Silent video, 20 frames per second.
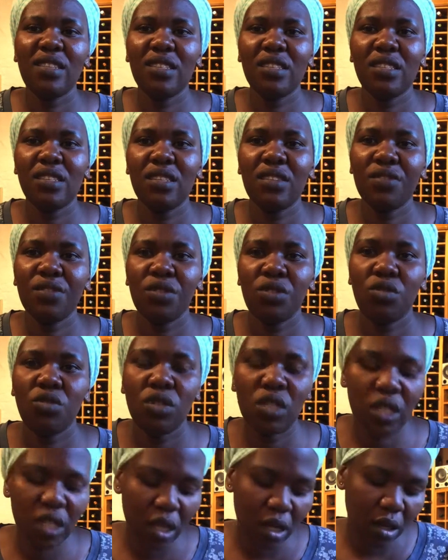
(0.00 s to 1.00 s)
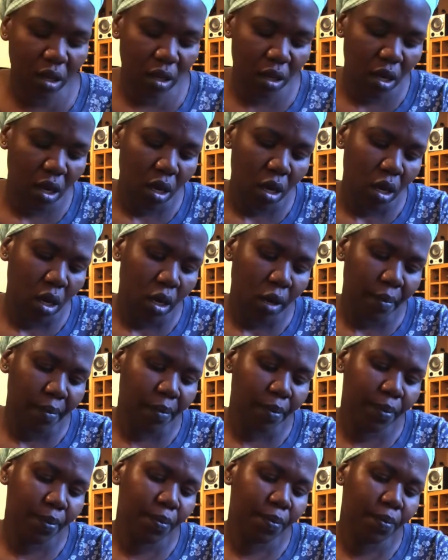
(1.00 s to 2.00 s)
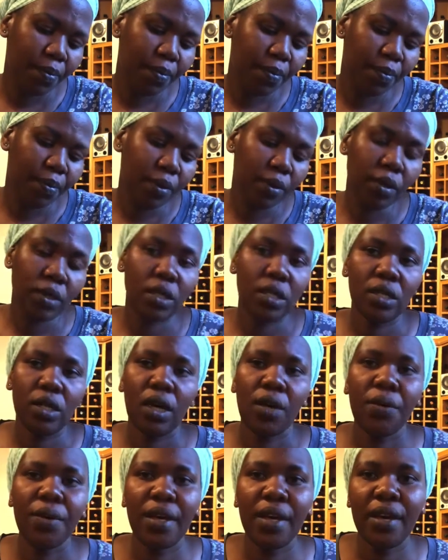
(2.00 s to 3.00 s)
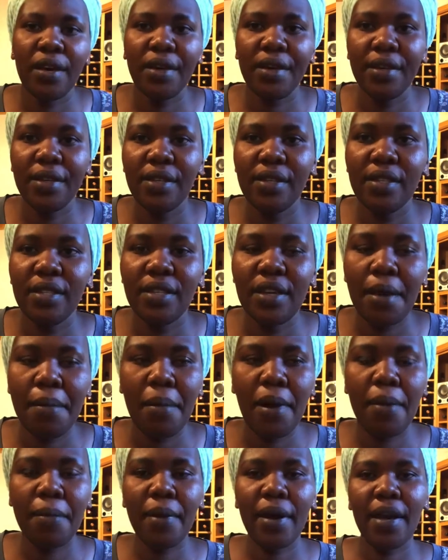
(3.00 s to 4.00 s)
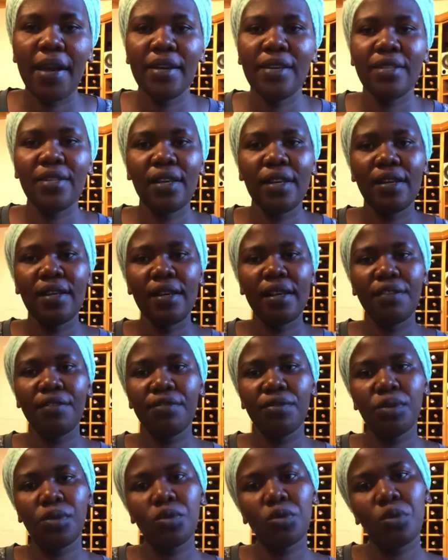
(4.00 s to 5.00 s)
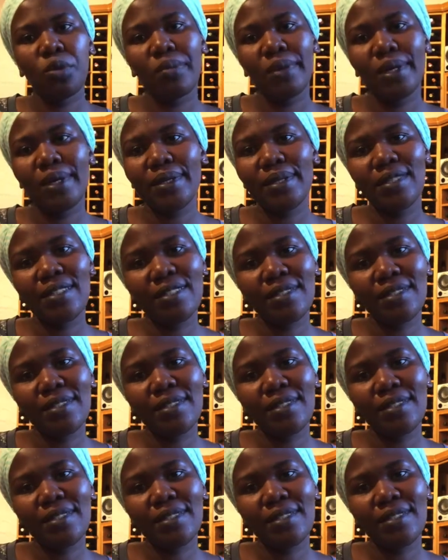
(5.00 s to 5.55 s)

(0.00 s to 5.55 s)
is it for today, because now yeah, it's time up, guys, and love you so much.